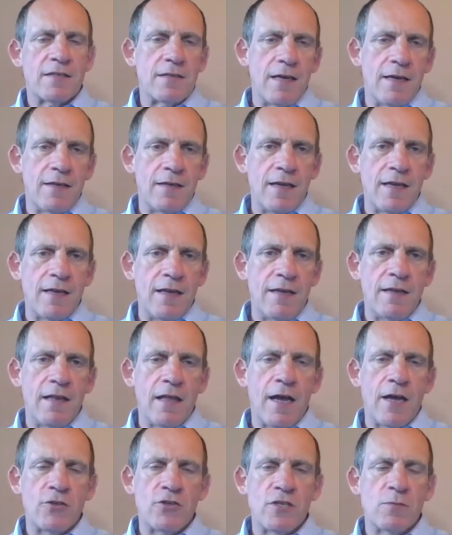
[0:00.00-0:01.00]

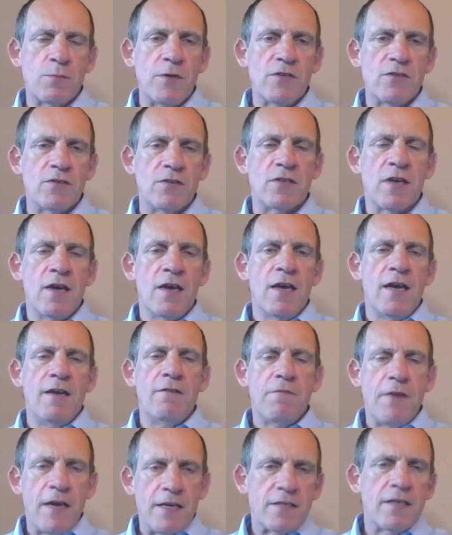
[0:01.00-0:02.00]
enlarge its business,
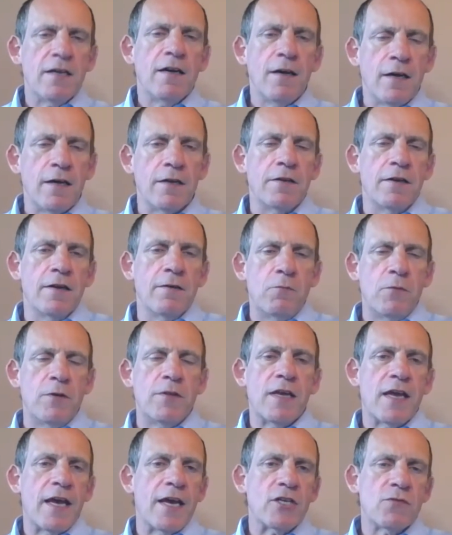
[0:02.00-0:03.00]
invest harder with
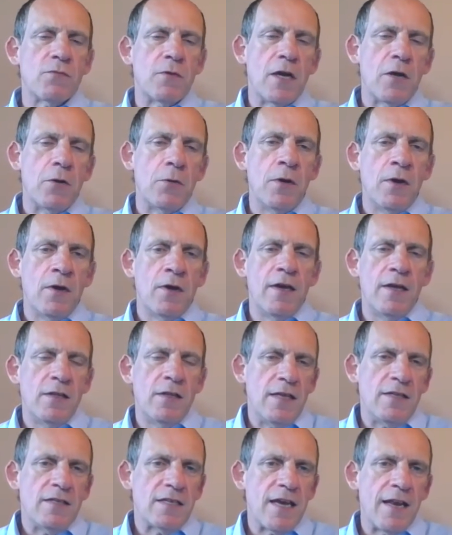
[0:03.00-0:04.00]
the cash flow
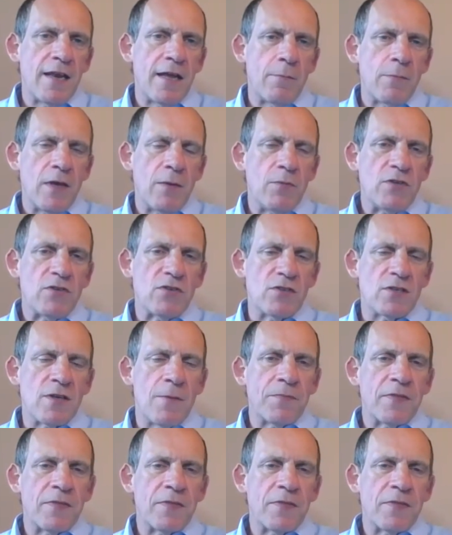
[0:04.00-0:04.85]
in scaling up their business.